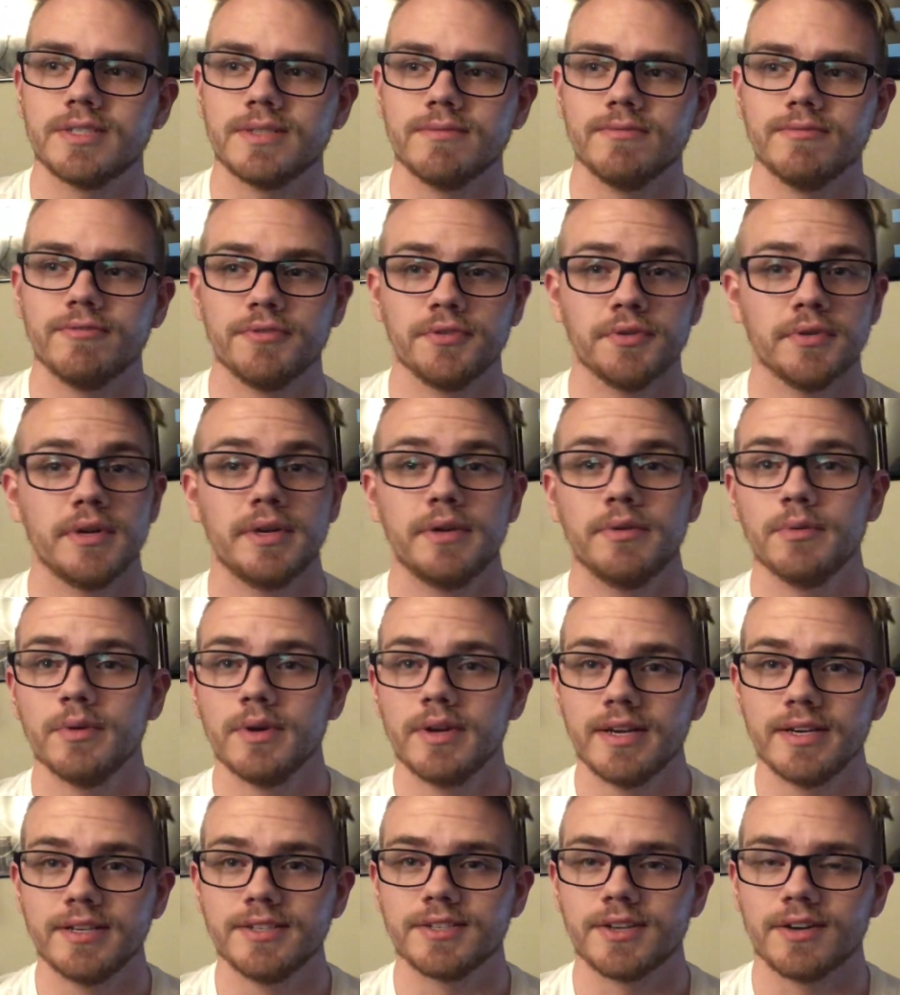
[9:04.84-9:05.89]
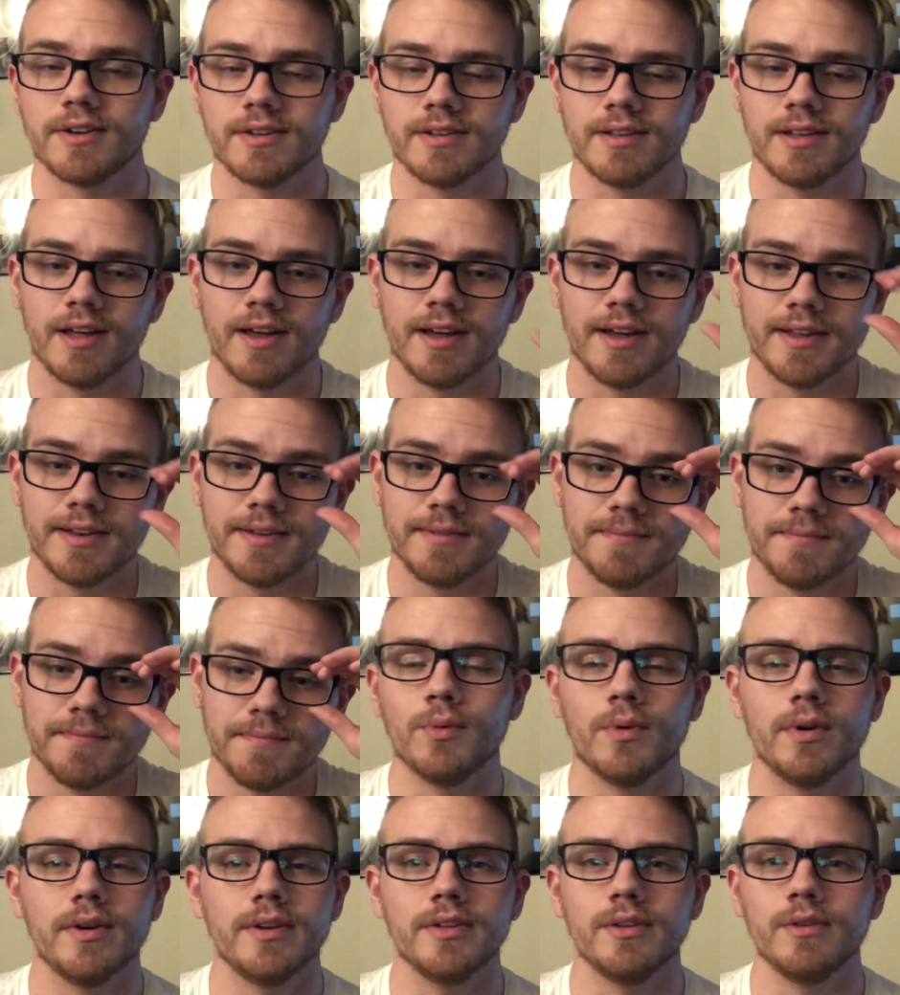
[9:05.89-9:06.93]
some free rigs online,
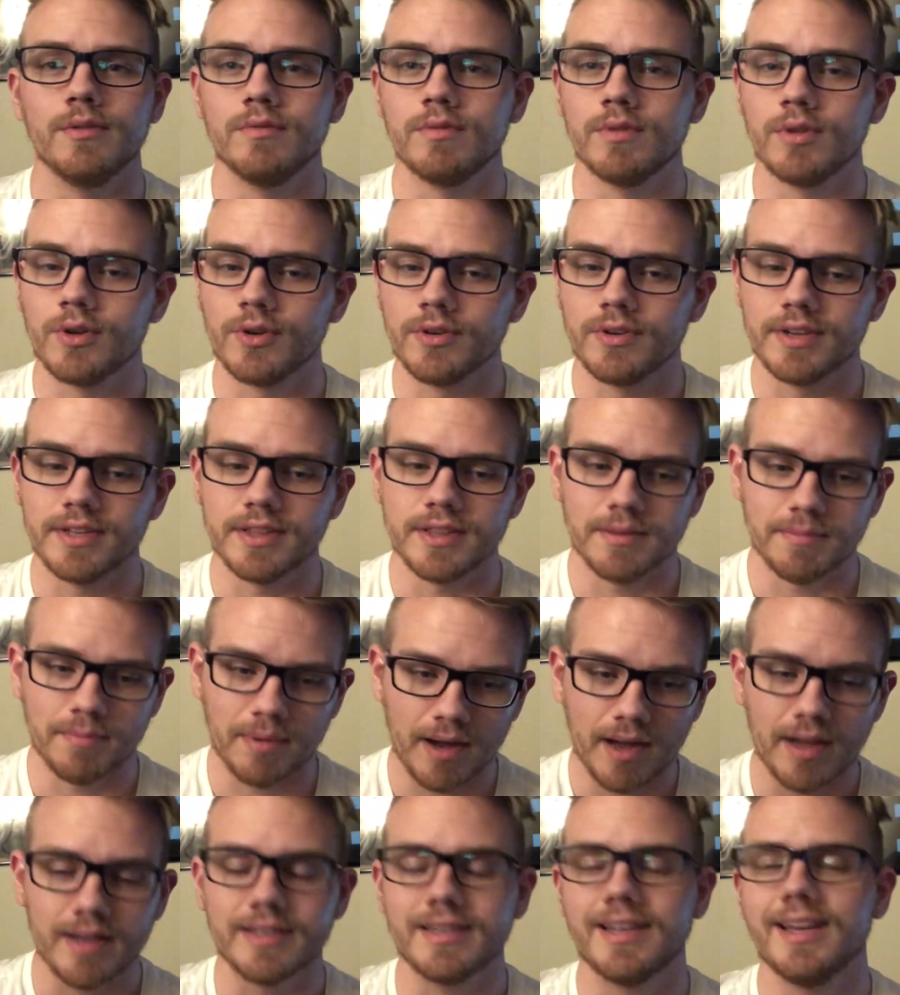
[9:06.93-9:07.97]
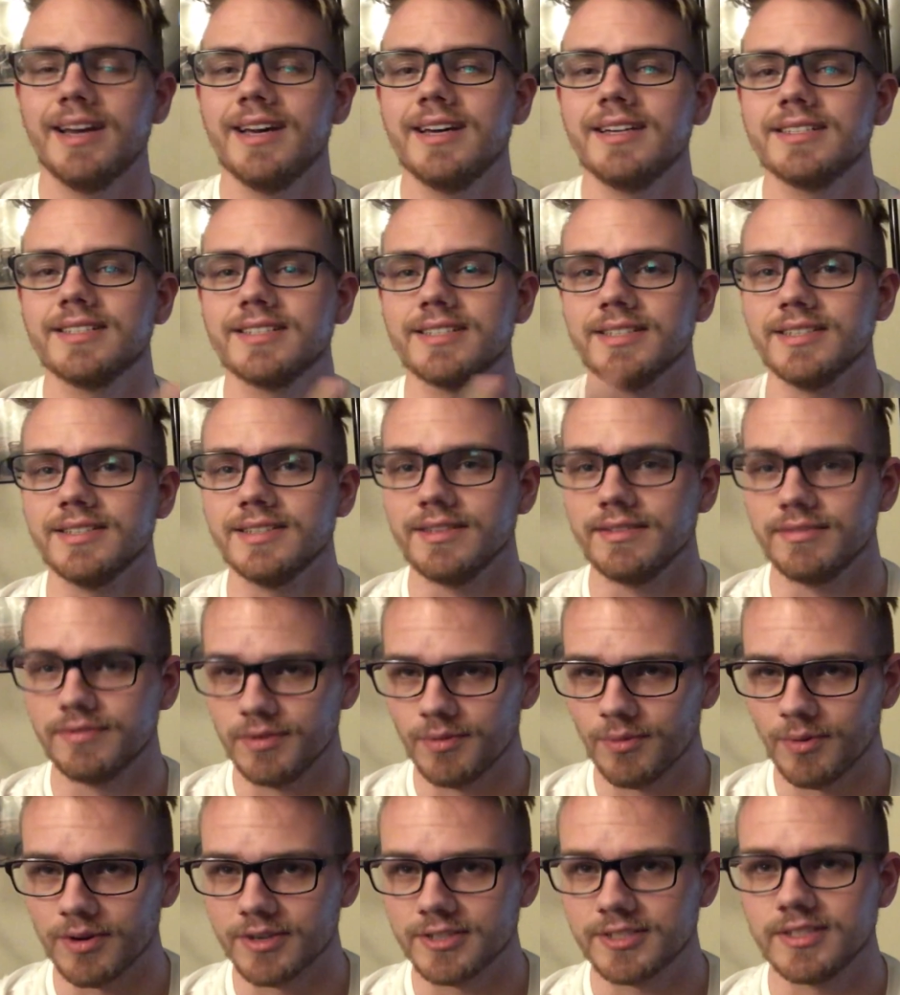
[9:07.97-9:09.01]
what you've learned in the podcast, and if
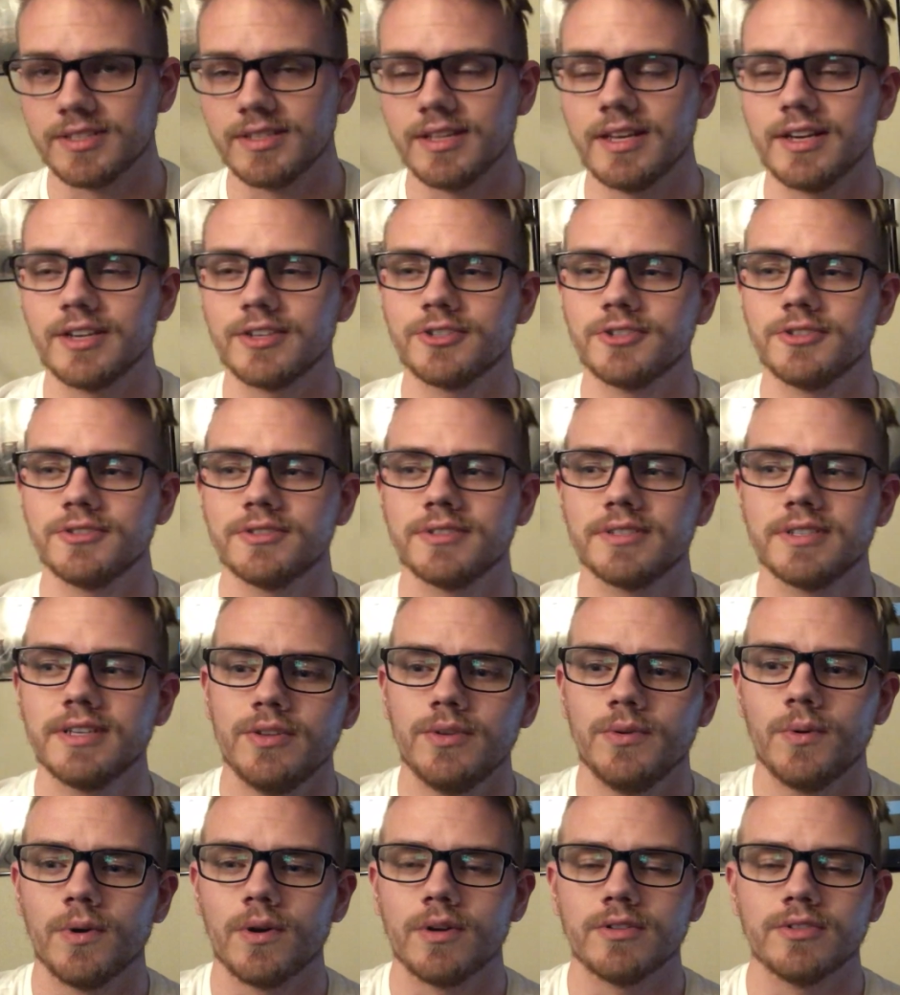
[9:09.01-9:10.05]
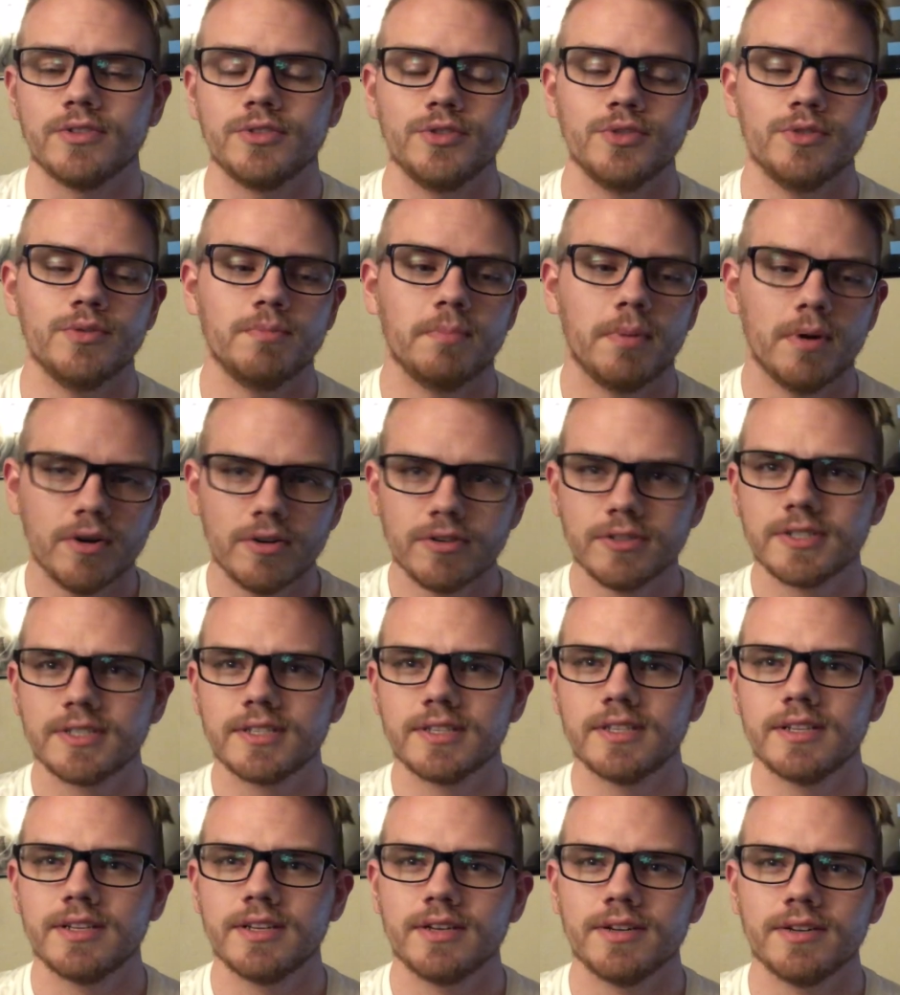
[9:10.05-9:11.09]
you watch the lectures, you are to
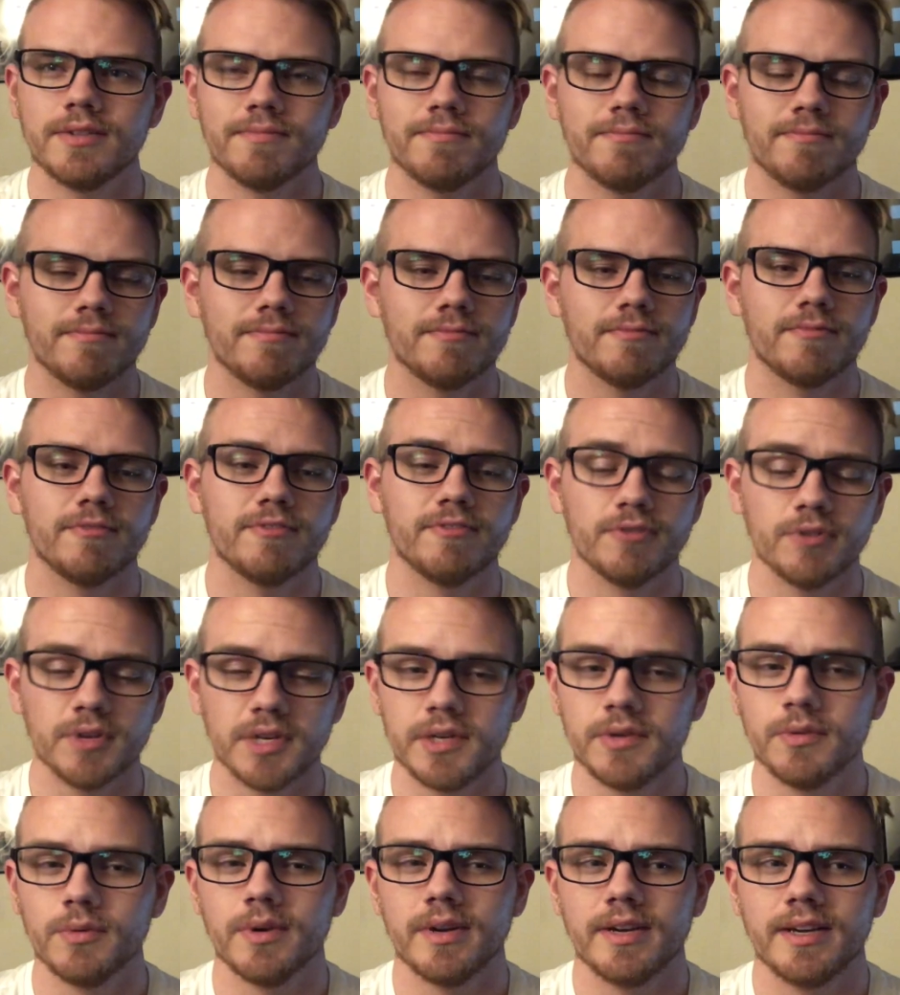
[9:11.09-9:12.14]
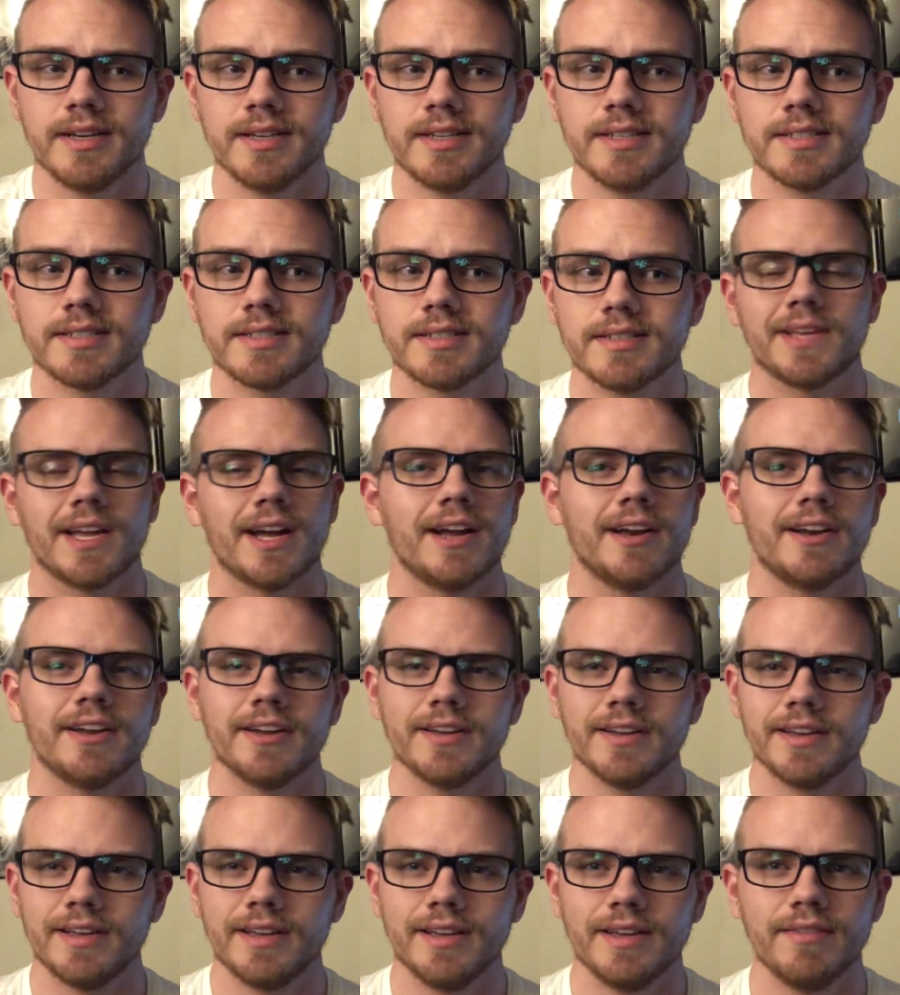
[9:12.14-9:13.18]
pose the free rigs, kind
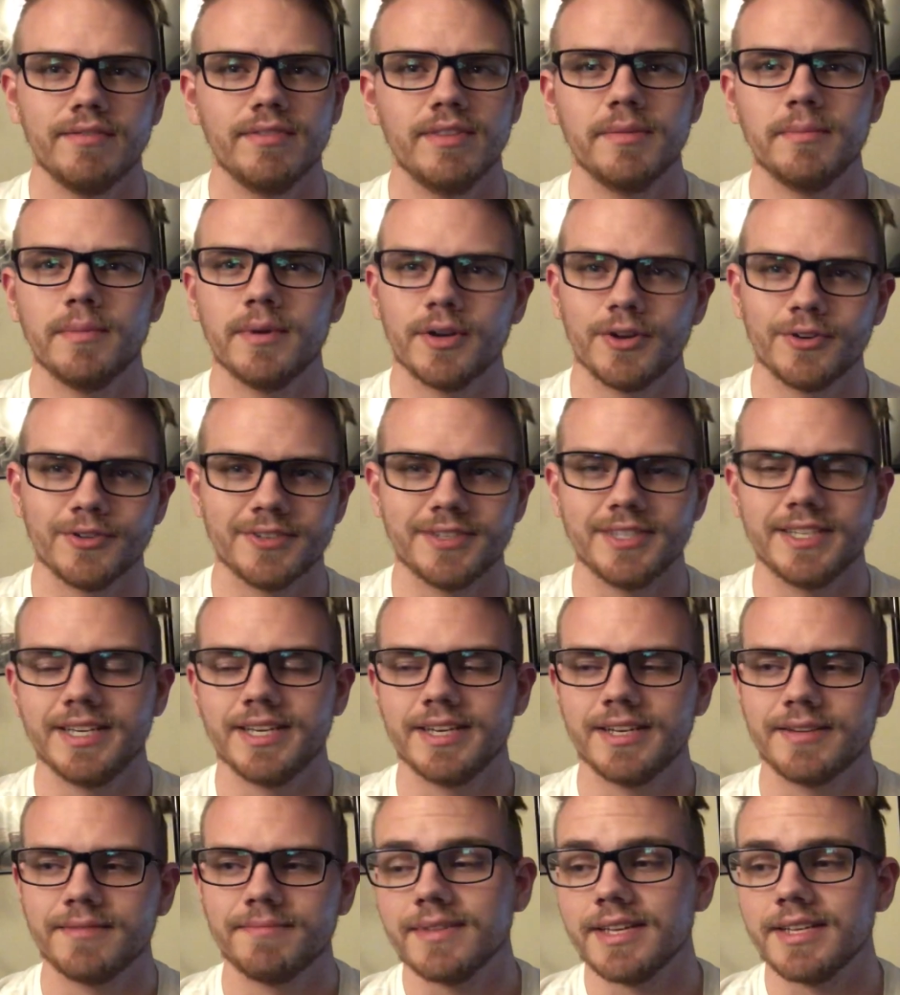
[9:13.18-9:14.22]
of give them a critique.